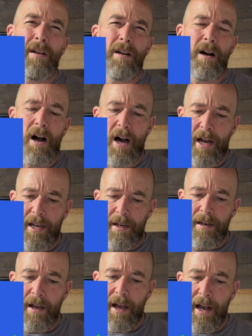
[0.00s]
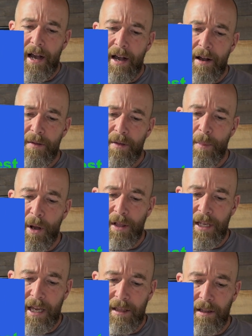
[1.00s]
on the
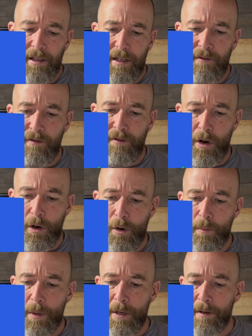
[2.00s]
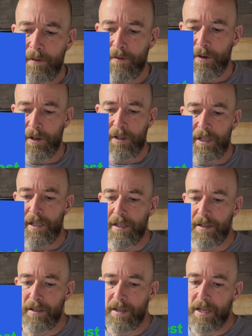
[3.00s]
polyethylene foam
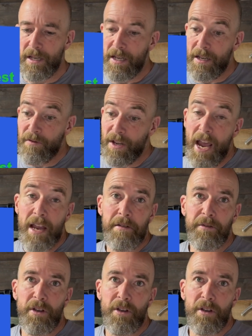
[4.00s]
versus the EVA.